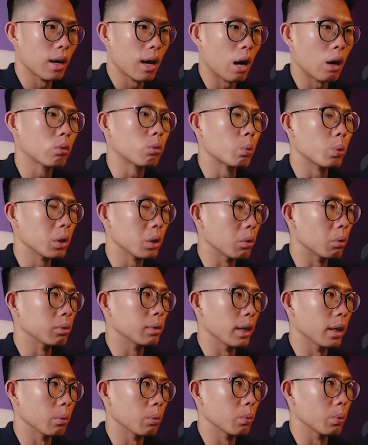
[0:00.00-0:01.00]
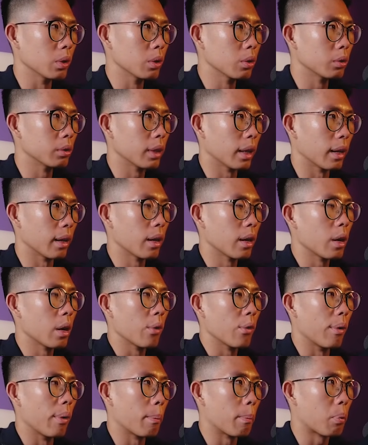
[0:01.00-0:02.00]
How do we know that? We know that
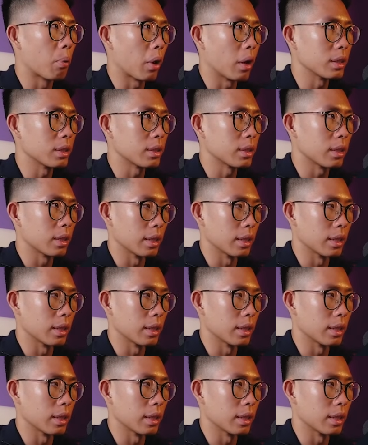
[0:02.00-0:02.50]
when price